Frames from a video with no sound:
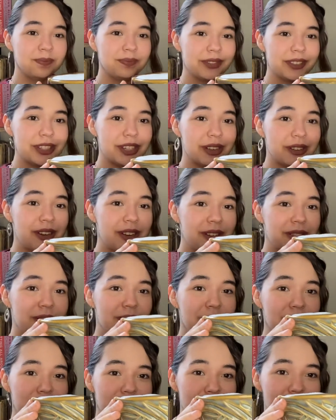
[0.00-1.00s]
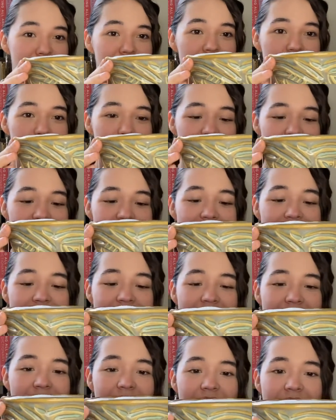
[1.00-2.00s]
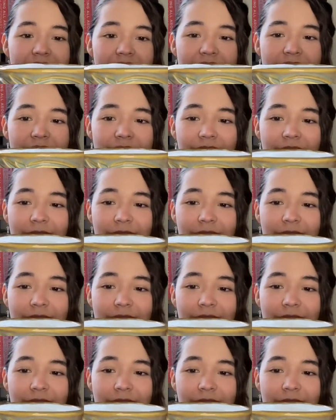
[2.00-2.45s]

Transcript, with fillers: Shout out to Jamie of